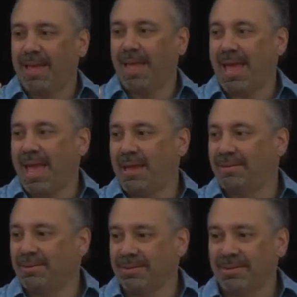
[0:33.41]

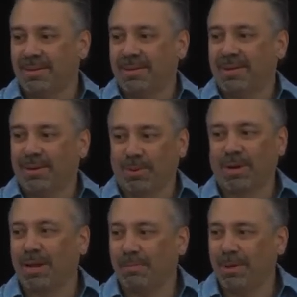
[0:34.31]
And we're
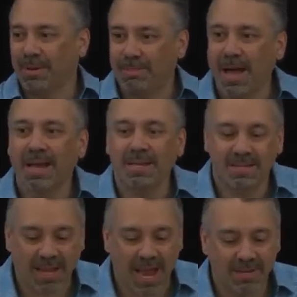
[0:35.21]
going to build a mighty
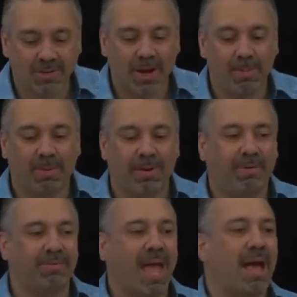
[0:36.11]
skyscraper
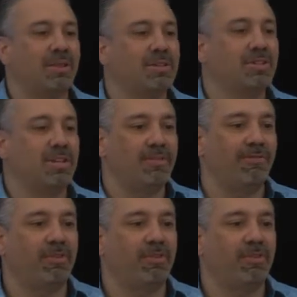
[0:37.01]
of knowledge and